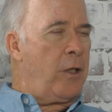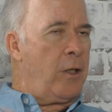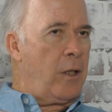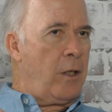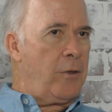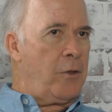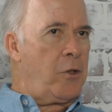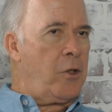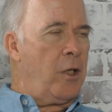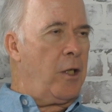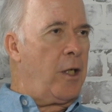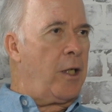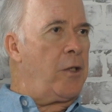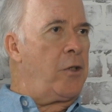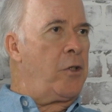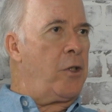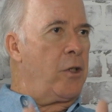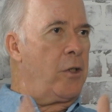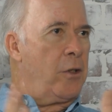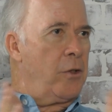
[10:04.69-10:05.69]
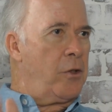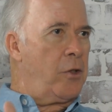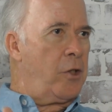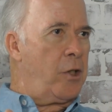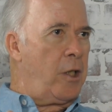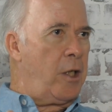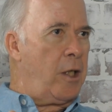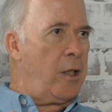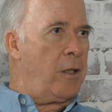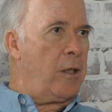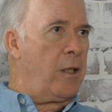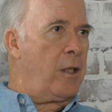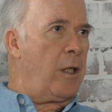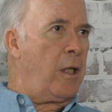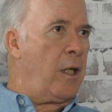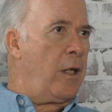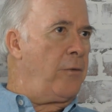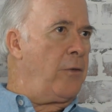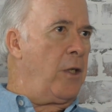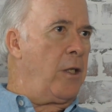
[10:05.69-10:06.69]
You know, it's nice, you can see it, and
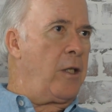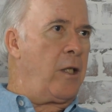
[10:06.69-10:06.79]
then if you